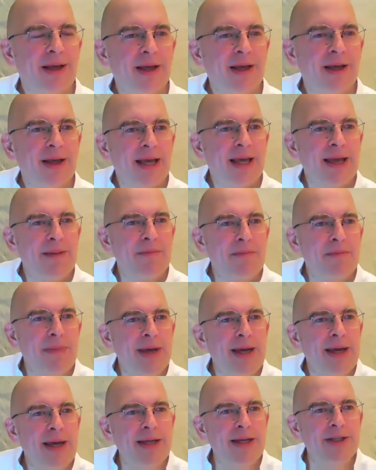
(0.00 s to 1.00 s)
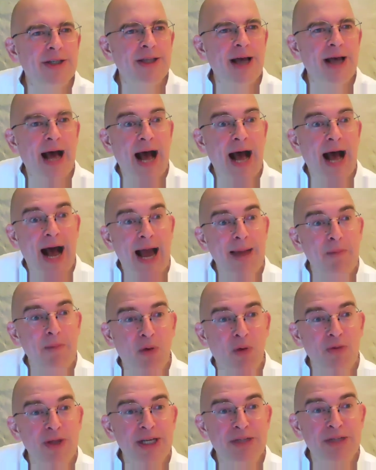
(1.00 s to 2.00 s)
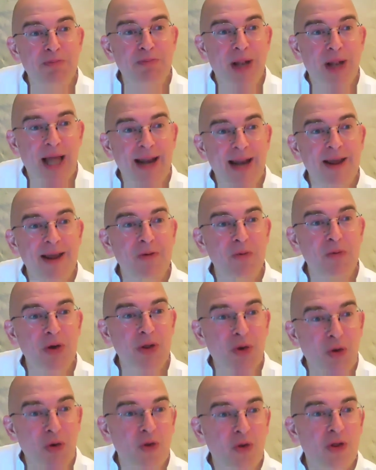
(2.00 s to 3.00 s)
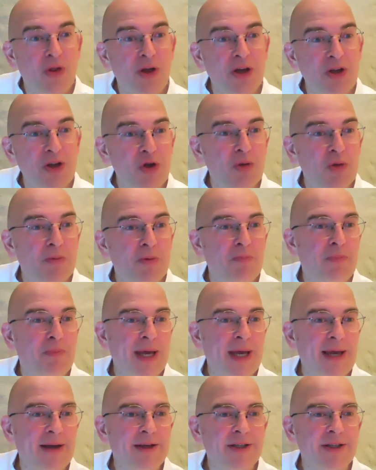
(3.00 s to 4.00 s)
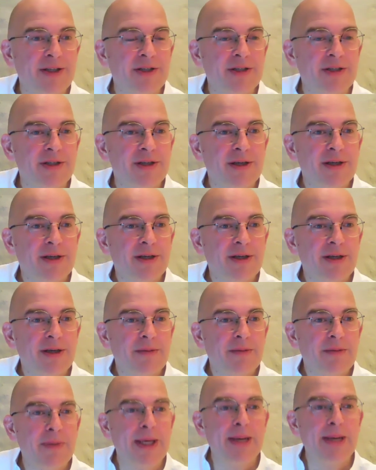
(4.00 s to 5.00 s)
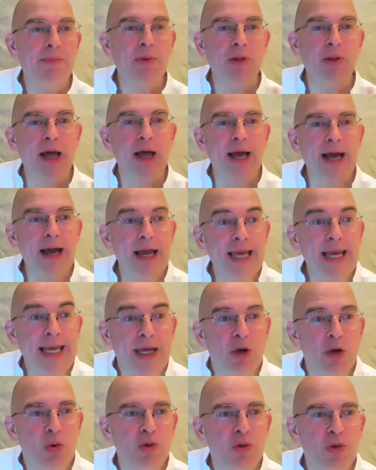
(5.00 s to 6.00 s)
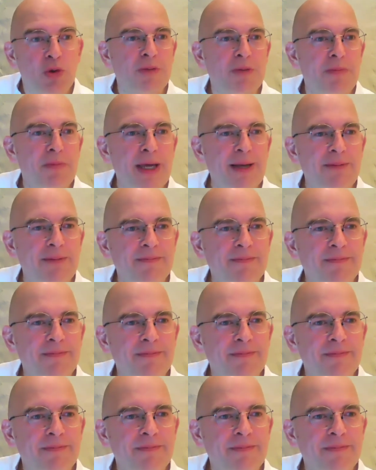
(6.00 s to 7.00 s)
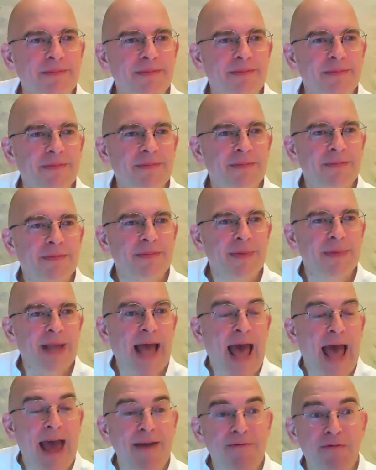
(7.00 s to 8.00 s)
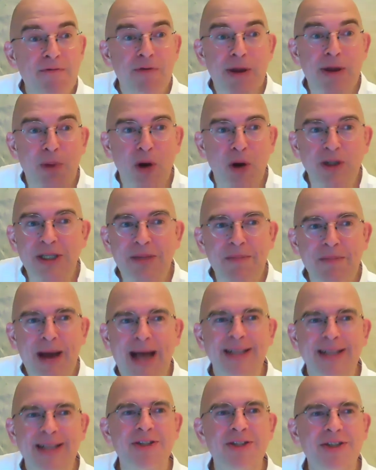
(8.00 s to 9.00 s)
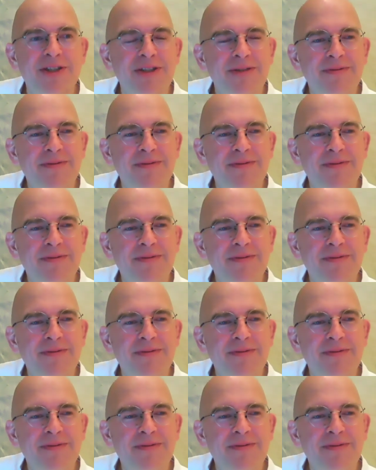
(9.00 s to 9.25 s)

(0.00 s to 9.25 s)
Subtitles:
It means that I'm on this planet with other human beings, people that are equal to me. Everybody matters.